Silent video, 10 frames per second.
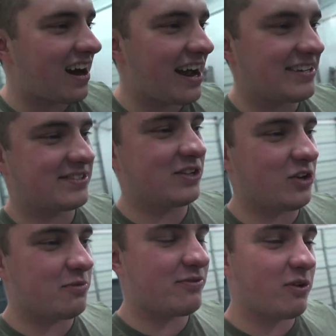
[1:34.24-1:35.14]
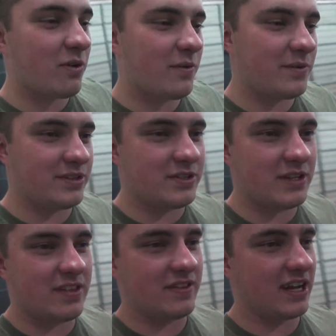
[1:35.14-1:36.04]
right, so before we do
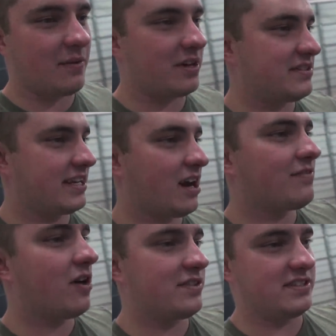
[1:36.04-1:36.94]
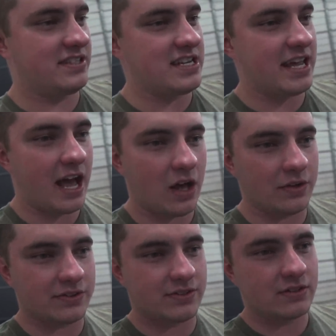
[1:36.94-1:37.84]
anything, I want to take off all these
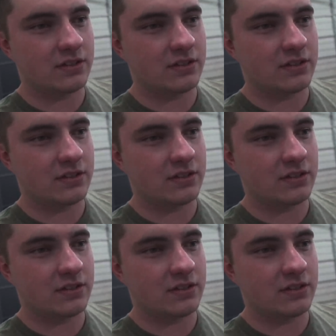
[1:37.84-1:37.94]
decals.